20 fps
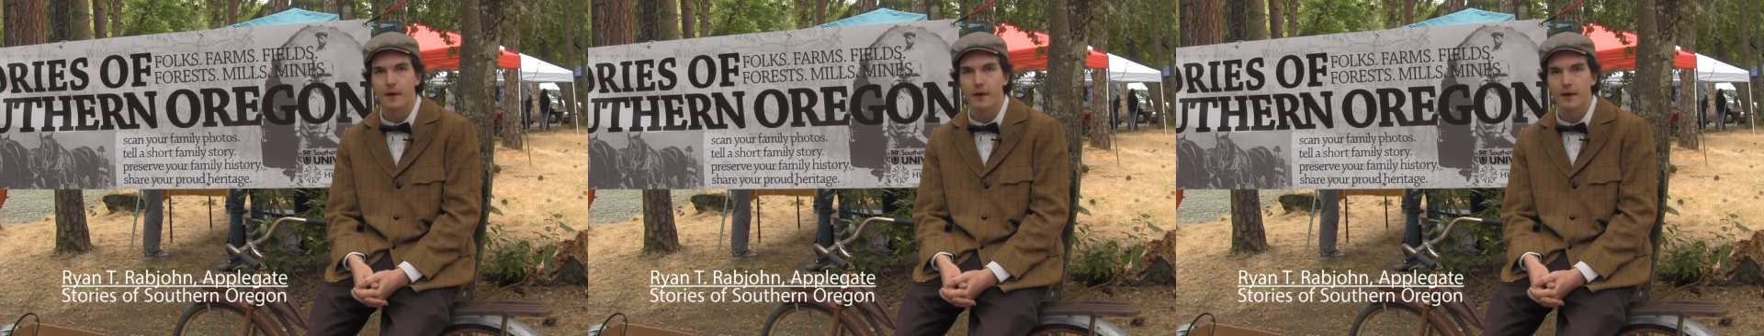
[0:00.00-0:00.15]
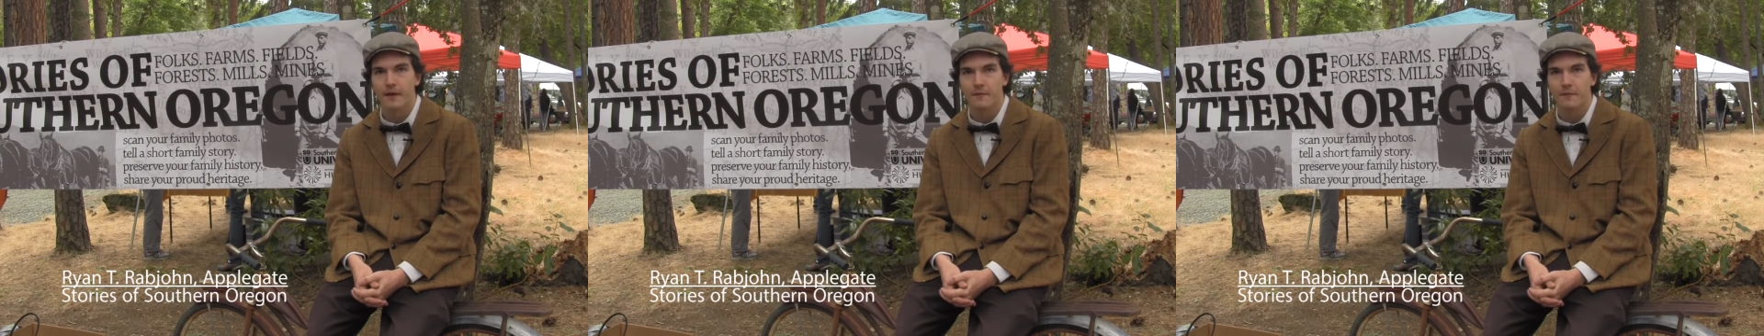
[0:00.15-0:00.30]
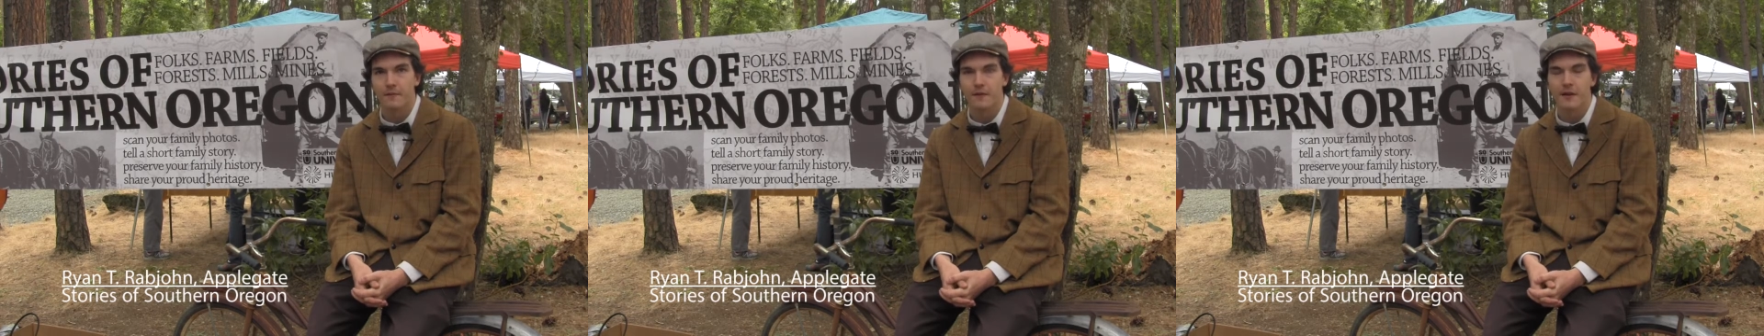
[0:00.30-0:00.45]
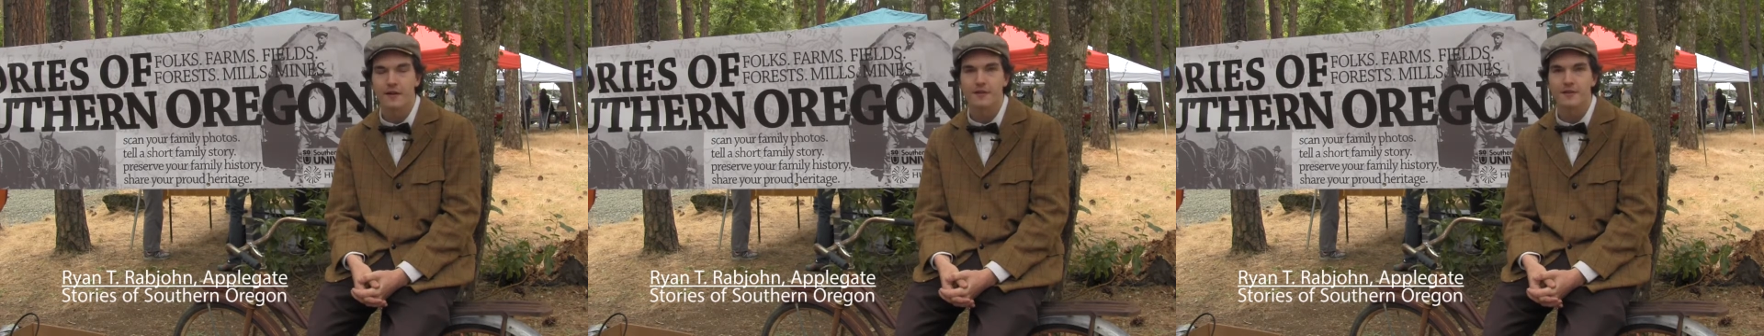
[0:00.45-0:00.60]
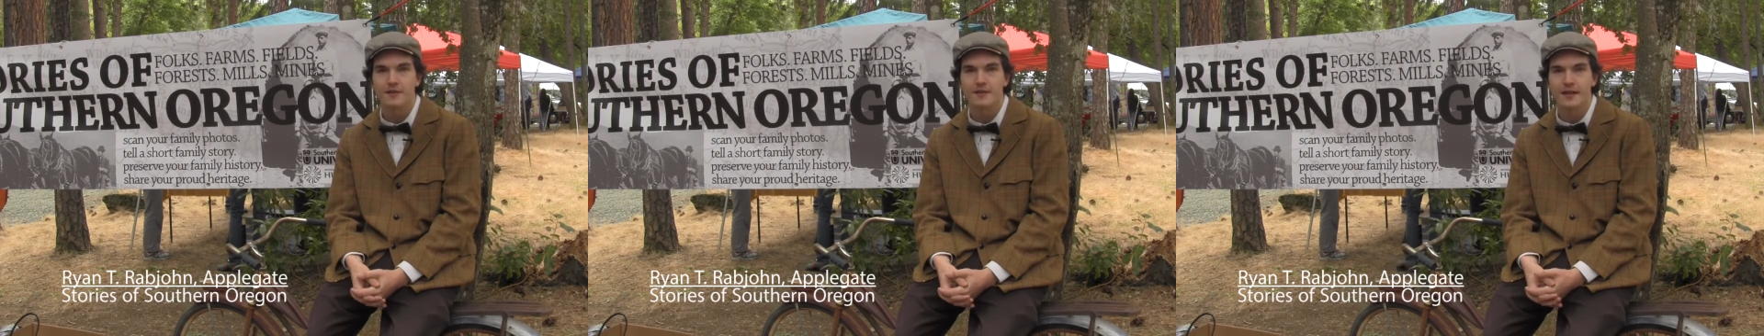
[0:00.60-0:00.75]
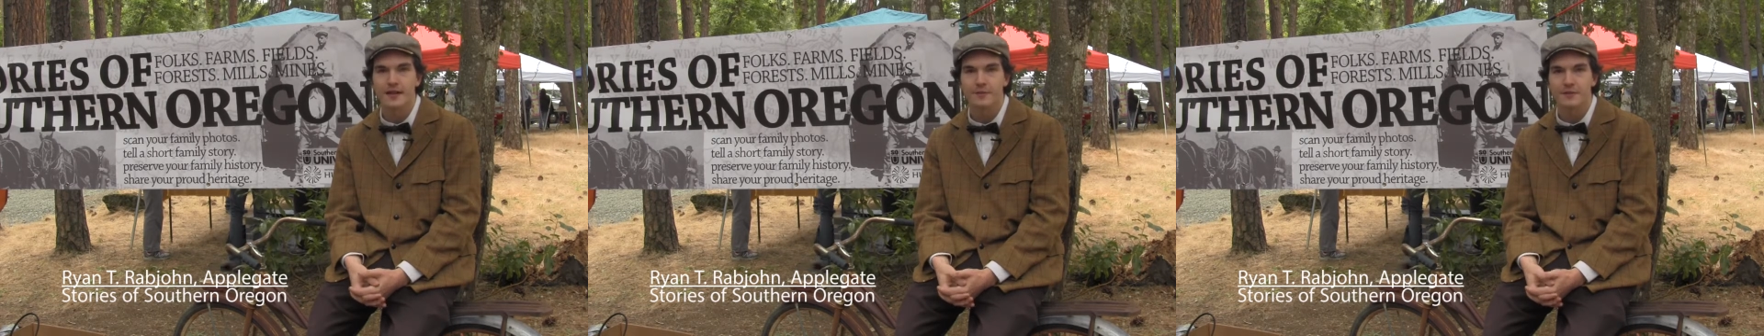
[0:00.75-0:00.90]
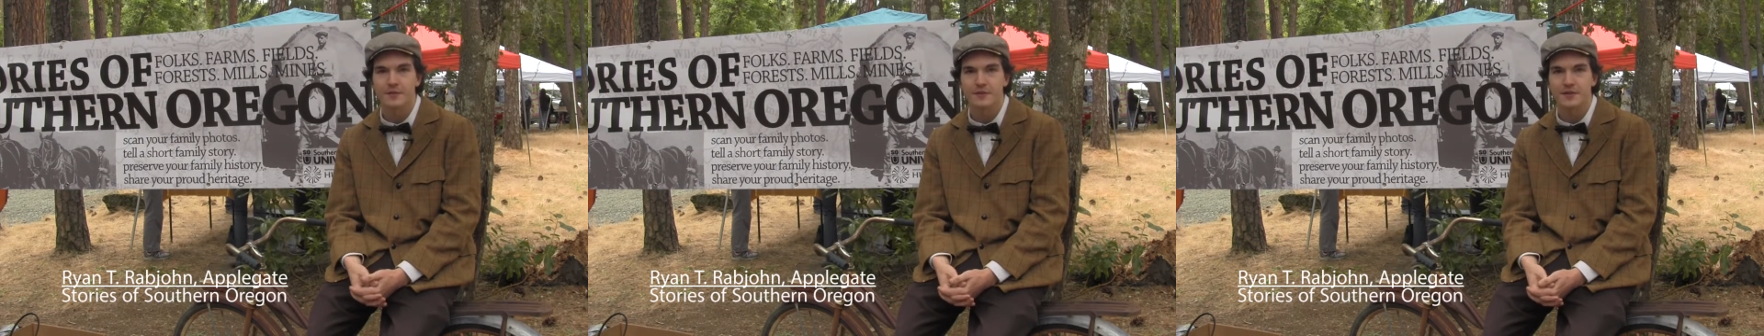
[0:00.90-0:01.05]
My father's
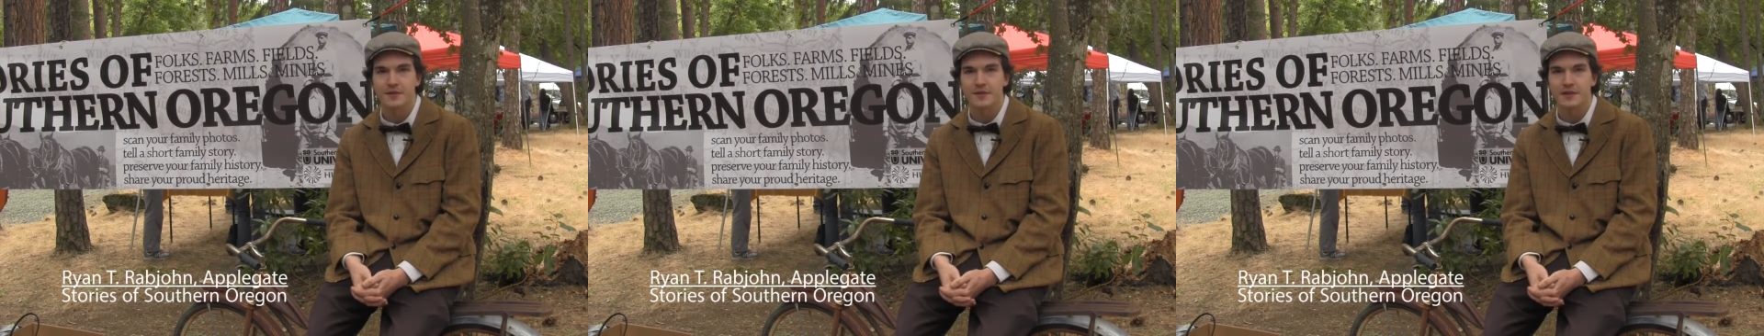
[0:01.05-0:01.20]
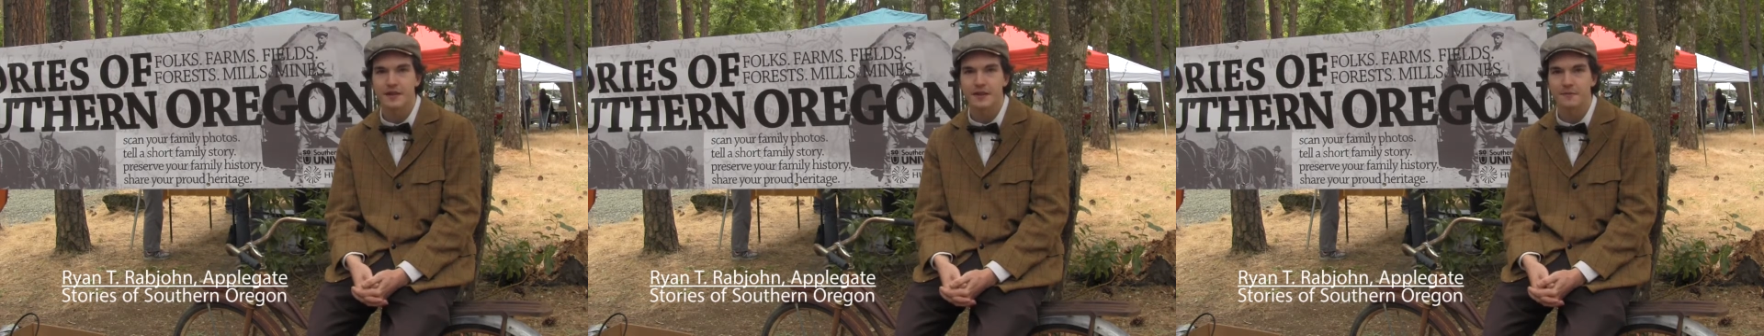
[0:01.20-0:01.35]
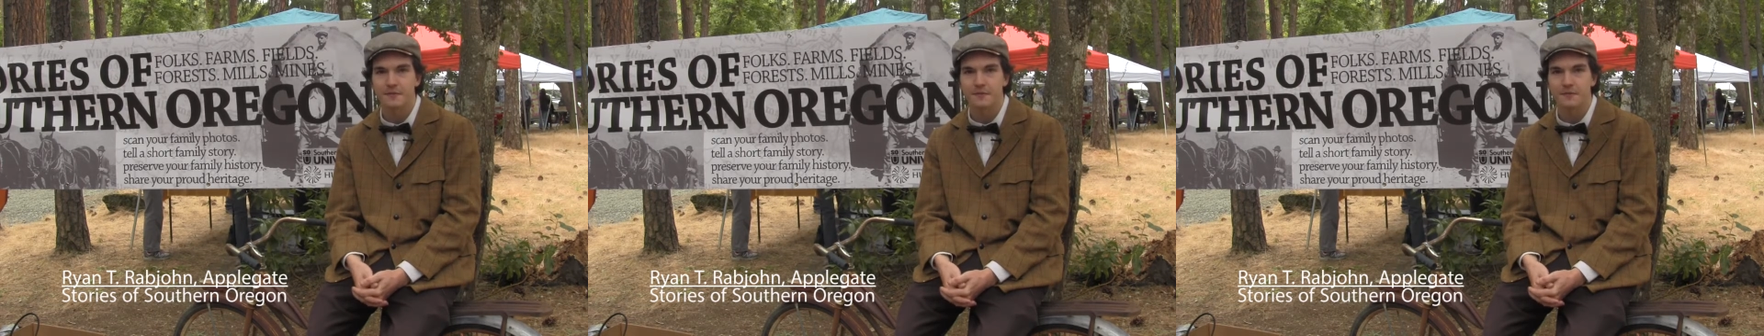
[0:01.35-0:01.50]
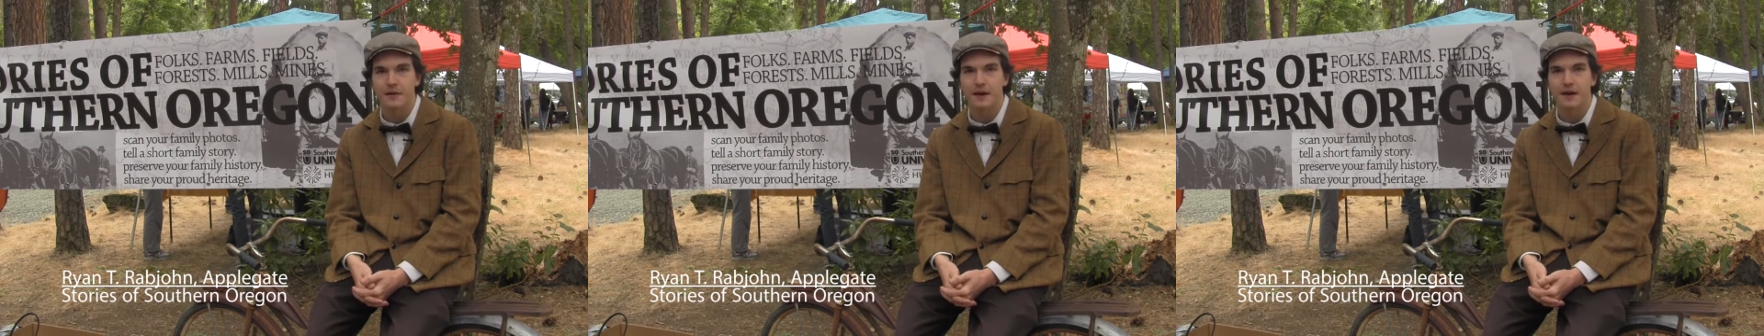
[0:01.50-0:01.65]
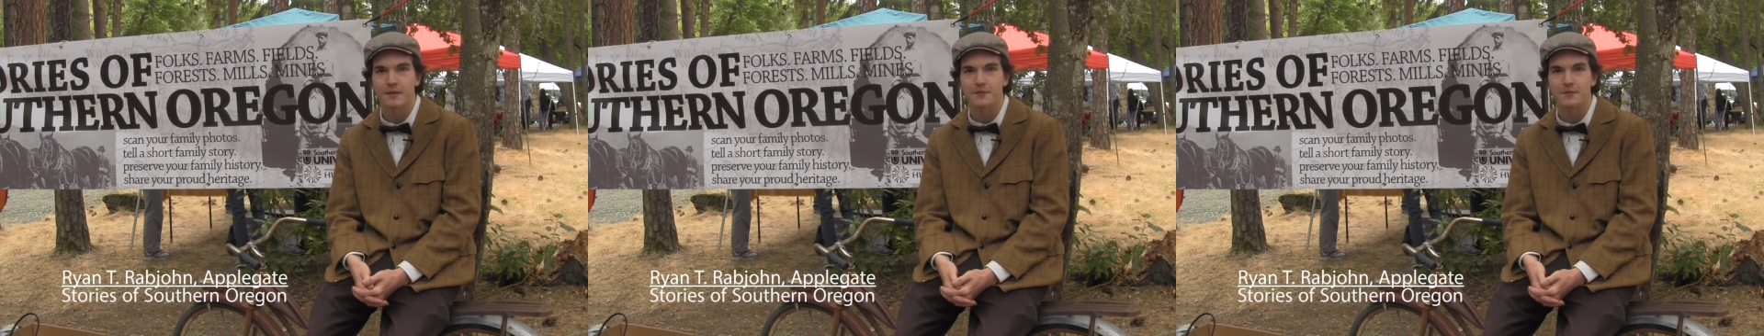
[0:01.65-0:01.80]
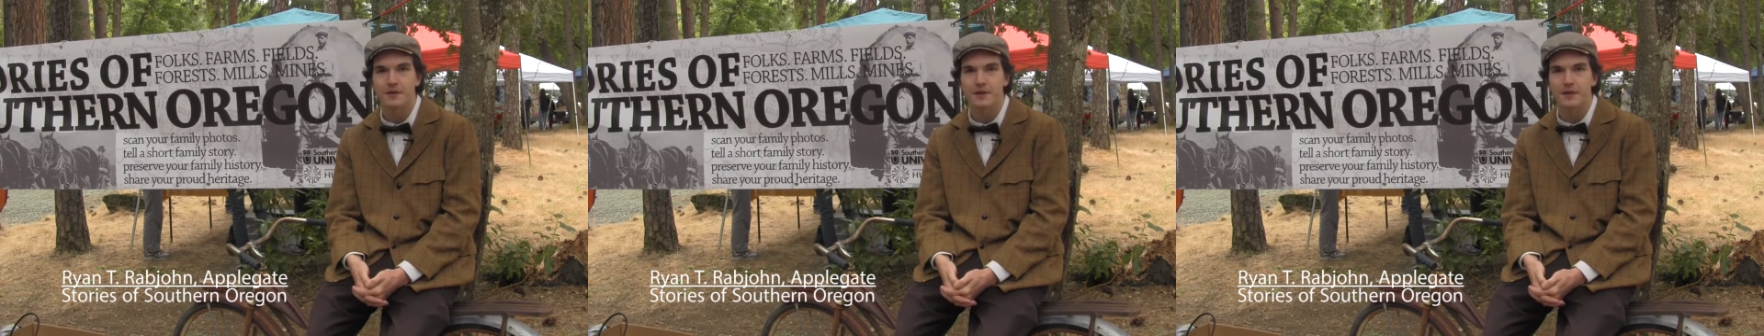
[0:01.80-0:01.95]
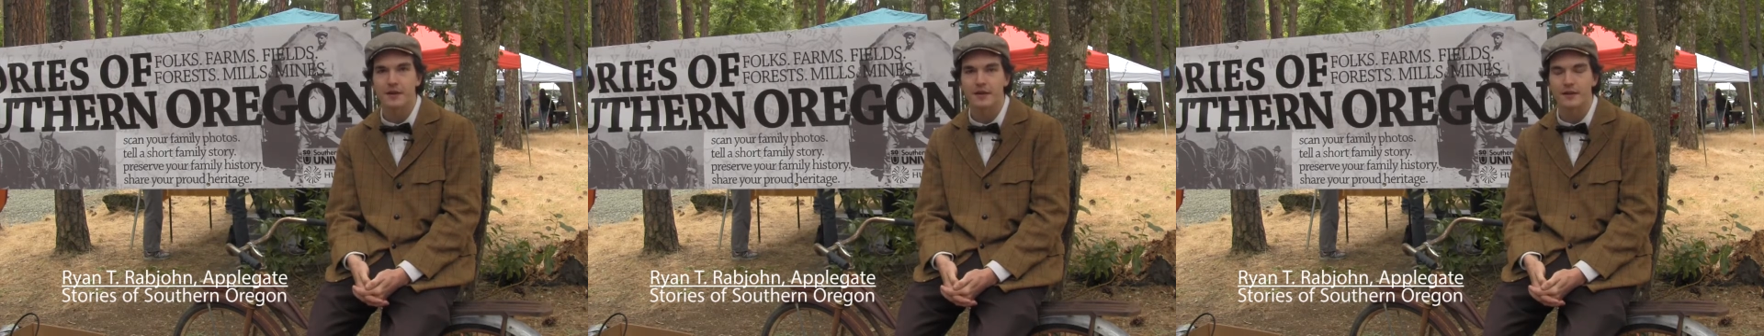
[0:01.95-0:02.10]
name was Steve
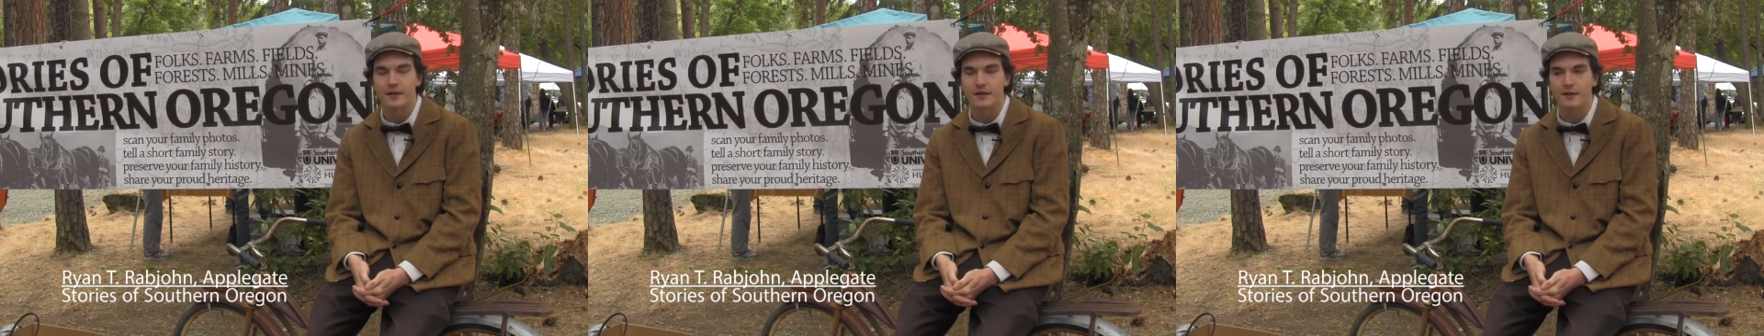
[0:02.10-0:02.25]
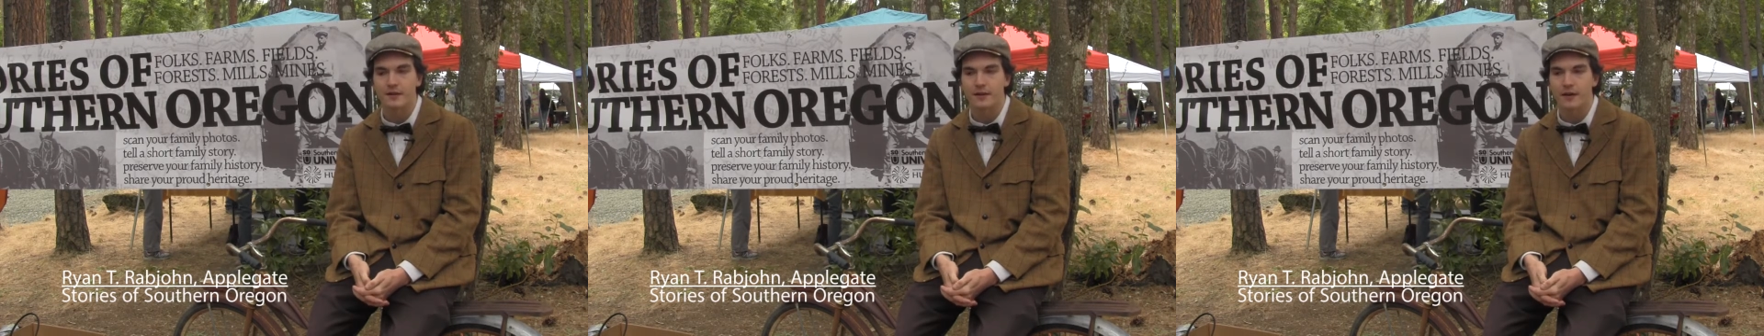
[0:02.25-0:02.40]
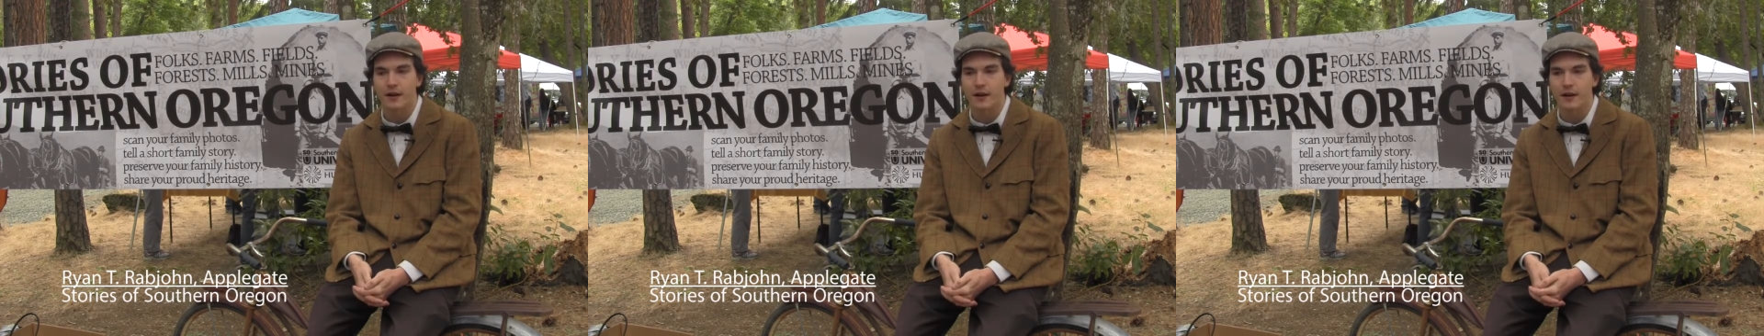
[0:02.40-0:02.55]
Rabjohn.